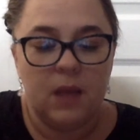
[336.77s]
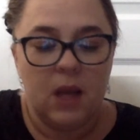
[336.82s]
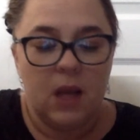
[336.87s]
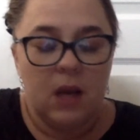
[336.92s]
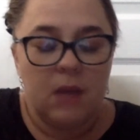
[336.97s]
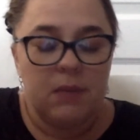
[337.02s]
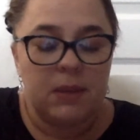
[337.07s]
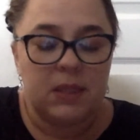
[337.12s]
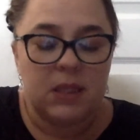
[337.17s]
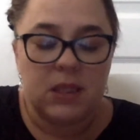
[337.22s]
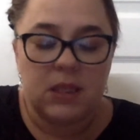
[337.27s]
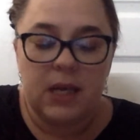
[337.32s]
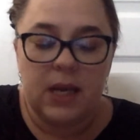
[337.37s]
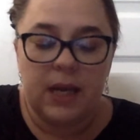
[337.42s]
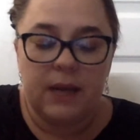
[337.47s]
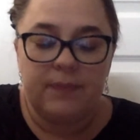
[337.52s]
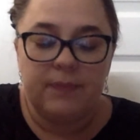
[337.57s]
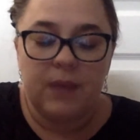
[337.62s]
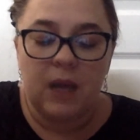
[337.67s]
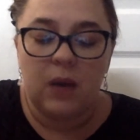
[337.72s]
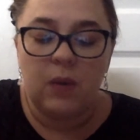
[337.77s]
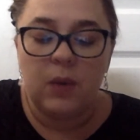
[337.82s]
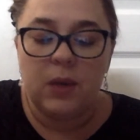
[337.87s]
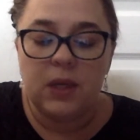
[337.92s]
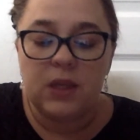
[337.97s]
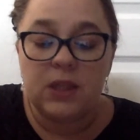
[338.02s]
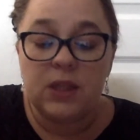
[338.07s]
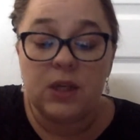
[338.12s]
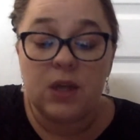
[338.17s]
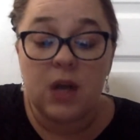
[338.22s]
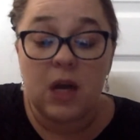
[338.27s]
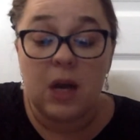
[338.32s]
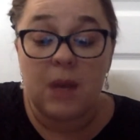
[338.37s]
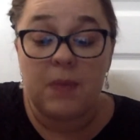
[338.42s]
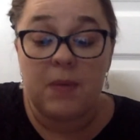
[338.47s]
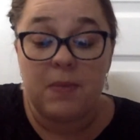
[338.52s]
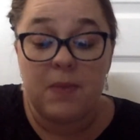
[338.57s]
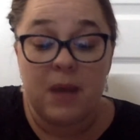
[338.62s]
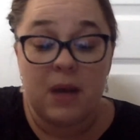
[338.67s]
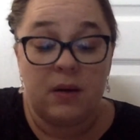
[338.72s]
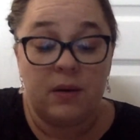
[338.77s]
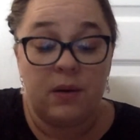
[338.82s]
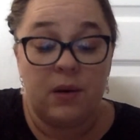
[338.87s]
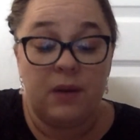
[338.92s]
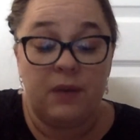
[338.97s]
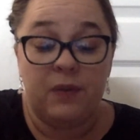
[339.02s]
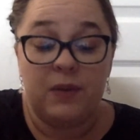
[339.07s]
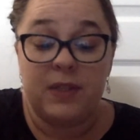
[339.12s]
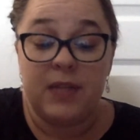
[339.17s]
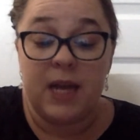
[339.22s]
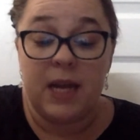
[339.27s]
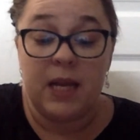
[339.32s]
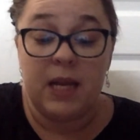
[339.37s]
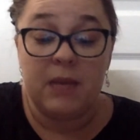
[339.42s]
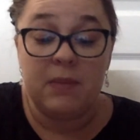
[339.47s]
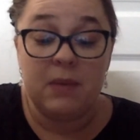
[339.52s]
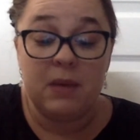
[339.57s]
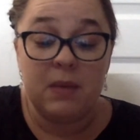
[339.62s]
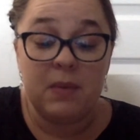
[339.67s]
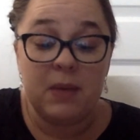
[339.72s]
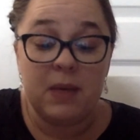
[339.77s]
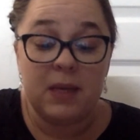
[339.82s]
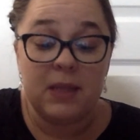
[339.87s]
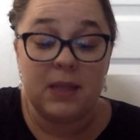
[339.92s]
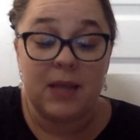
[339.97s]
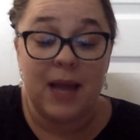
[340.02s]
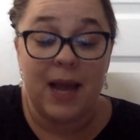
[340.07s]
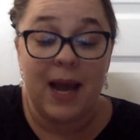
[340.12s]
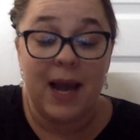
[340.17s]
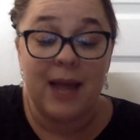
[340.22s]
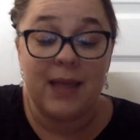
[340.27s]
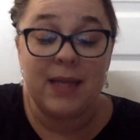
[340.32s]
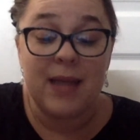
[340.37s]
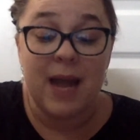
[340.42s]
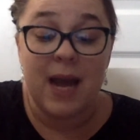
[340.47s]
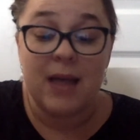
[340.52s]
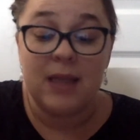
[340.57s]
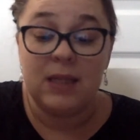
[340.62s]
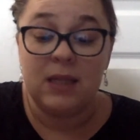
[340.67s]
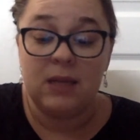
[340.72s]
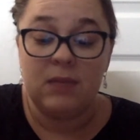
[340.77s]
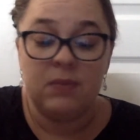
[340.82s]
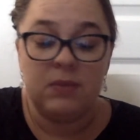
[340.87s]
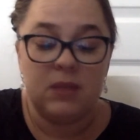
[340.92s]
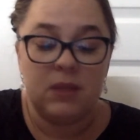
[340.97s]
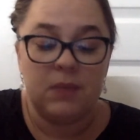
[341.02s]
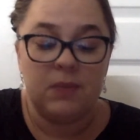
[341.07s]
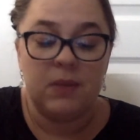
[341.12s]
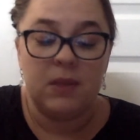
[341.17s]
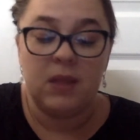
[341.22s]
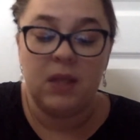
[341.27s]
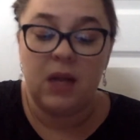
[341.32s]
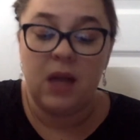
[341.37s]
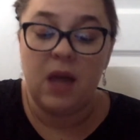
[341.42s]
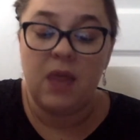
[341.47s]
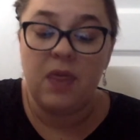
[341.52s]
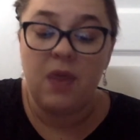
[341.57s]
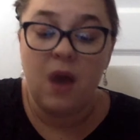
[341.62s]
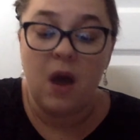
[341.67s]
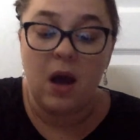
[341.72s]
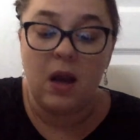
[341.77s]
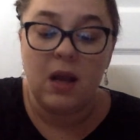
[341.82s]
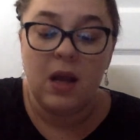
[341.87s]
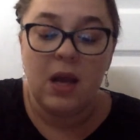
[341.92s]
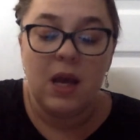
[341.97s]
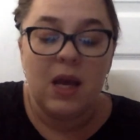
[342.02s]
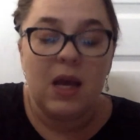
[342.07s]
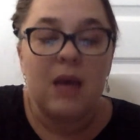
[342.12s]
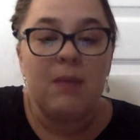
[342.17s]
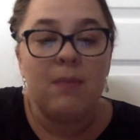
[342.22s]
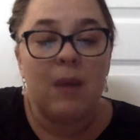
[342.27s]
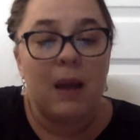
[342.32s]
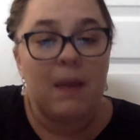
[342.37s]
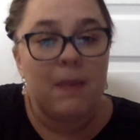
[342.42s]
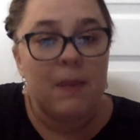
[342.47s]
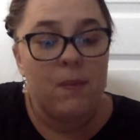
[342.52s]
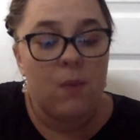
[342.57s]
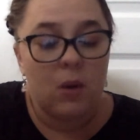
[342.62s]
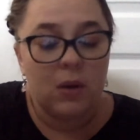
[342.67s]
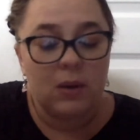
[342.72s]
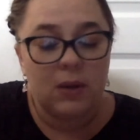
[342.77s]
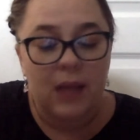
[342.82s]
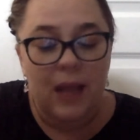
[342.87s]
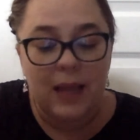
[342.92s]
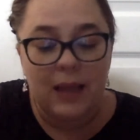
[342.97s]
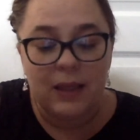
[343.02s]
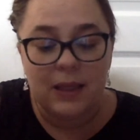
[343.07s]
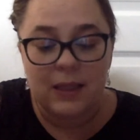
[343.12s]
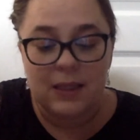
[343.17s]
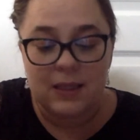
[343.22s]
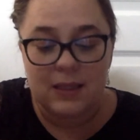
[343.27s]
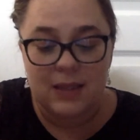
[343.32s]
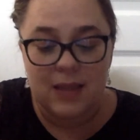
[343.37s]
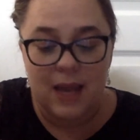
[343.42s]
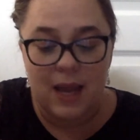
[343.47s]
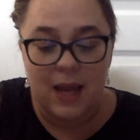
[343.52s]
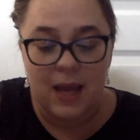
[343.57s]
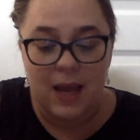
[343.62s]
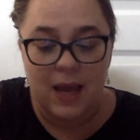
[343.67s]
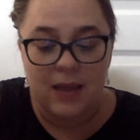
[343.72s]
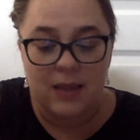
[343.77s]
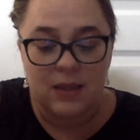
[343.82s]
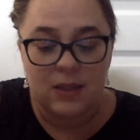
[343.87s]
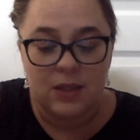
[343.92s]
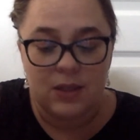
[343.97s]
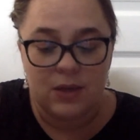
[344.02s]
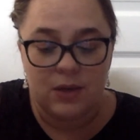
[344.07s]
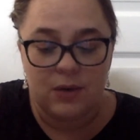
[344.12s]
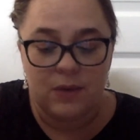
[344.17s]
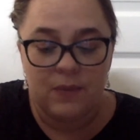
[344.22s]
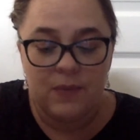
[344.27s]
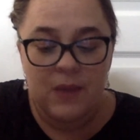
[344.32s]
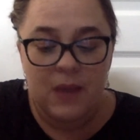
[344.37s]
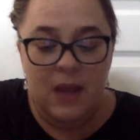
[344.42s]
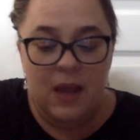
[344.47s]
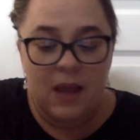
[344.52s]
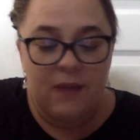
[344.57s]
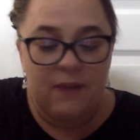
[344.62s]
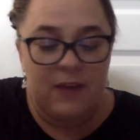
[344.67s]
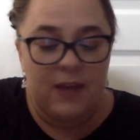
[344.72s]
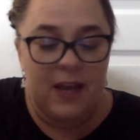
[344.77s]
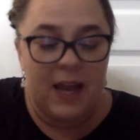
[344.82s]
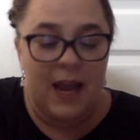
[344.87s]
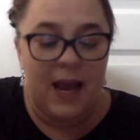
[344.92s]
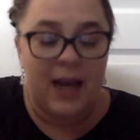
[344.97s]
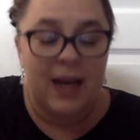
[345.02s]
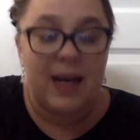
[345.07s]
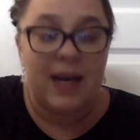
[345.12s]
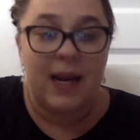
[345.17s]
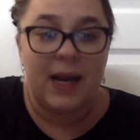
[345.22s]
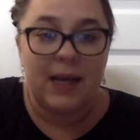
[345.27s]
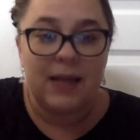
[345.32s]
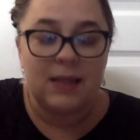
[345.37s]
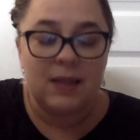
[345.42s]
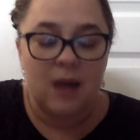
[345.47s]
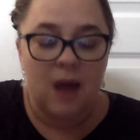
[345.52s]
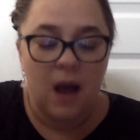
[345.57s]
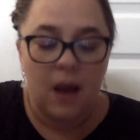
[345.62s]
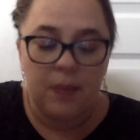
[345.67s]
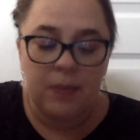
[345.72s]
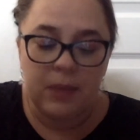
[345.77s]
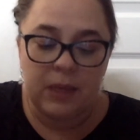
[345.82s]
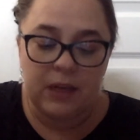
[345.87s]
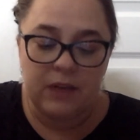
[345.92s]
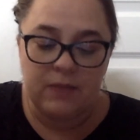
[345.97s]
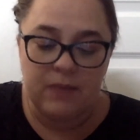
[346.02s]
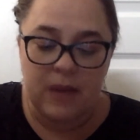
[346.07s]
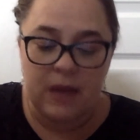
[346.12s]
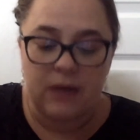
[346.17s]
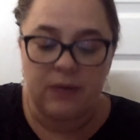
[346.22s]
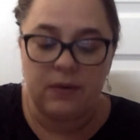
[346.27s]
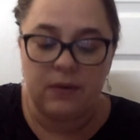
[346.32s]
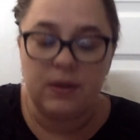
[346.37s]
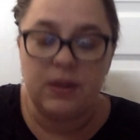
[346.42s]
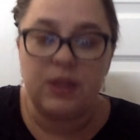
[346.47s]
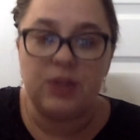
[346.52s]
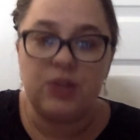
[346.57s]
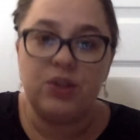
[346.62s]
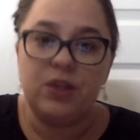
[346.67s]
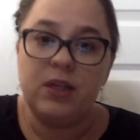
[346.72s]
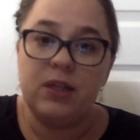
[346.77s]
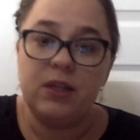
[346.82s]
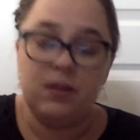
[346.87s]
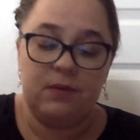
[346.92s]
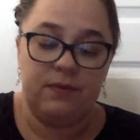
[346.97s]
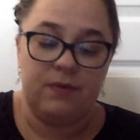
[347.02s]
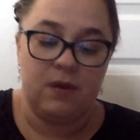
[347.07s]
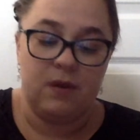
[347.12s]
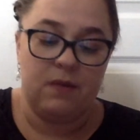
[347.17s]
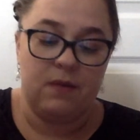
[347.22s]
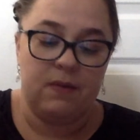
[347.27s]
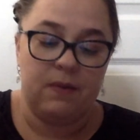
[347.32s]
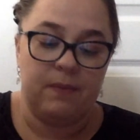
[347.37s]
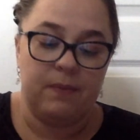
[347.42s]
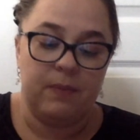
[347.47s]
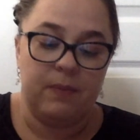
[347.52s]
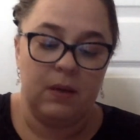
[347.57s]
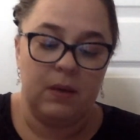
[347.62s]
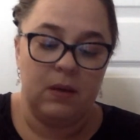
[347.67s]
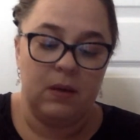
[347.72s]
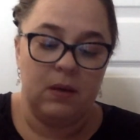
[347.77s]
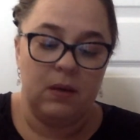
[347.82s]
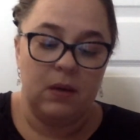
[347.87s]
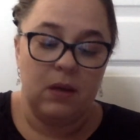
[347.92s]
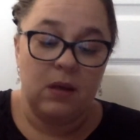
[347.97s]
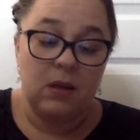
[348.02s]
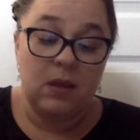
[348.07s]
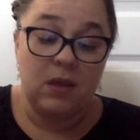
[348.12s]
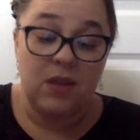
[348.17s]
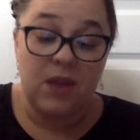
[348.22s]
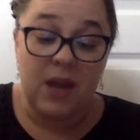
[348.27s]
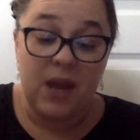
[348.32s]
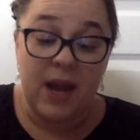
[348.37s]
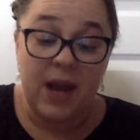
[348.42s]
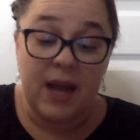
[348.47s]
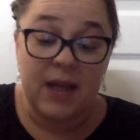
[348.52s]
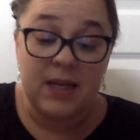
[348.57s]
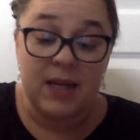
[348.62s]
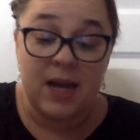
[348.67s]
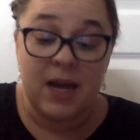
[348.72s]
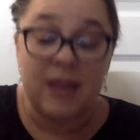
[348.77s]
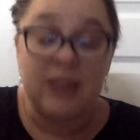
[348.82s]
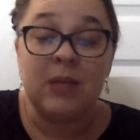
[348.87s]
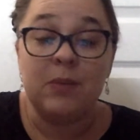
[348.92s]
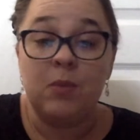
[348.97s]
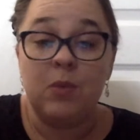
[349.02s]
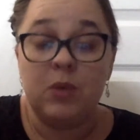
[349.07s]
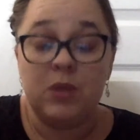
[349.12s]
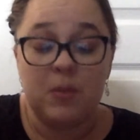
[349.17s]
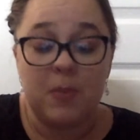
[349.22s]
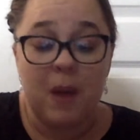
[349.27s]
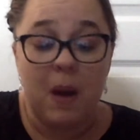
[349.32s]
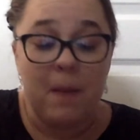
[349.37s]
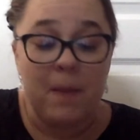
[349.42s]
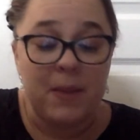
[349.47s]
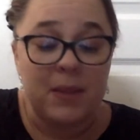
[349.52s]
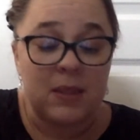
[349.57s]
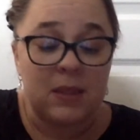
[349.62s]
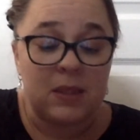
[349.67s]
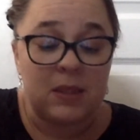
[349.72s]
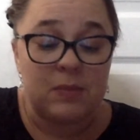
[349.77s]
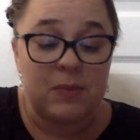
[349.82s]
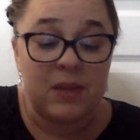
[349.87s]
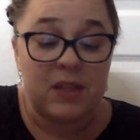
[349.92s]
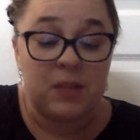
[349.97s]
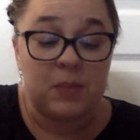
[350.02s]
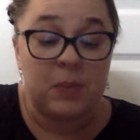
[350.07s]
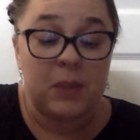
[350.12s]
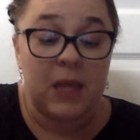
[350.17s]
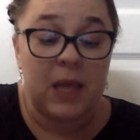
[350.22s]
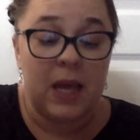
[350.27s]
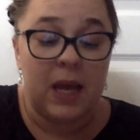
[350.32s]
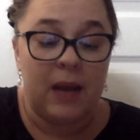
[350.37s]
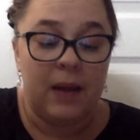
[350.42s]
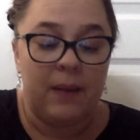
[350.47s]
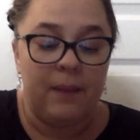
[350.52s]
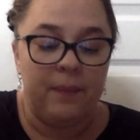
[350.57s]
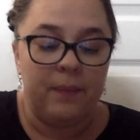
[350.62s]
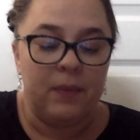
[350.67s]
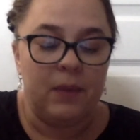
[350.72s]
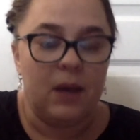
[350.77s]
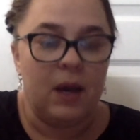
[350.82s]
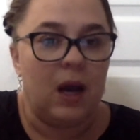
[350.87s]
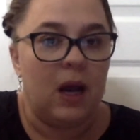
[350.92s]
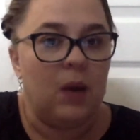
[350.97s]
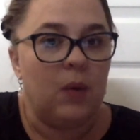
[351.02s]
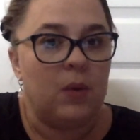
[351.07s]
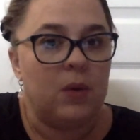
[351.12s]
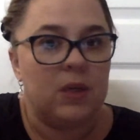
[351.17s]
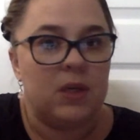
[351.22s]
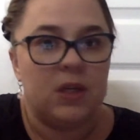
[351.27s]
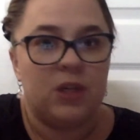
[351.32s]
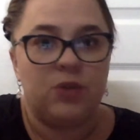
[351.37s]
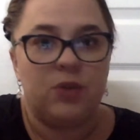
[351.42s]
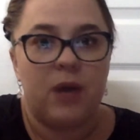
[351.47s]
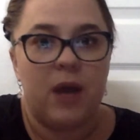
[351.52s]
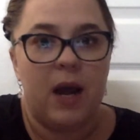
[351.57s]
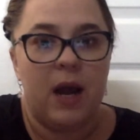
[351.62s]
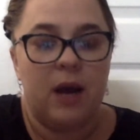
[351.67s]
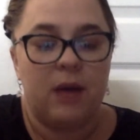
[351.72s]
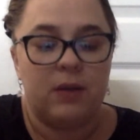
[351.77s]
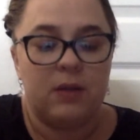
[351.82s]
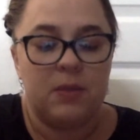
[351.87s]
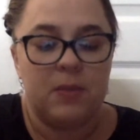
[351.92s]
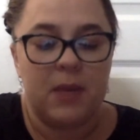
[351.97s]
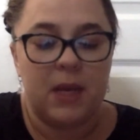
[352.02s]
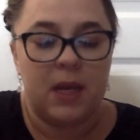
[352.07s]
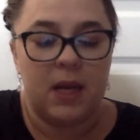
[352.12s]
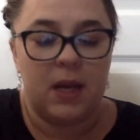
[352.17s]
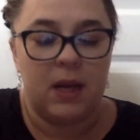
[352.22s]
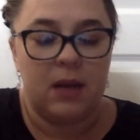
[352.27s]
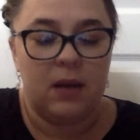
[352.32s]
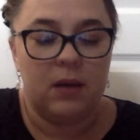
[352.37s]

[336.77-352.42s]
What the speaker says: But tonight, I wanted to cook up the macaroni for Daddy and me because I had to ask him something that I thought he might be more likely to say yes to if he had a nice hot plate of macaroni and cheese in front of him. The thing I had to ask him was about Mrs. Smith's play I wanted to try out to be in it.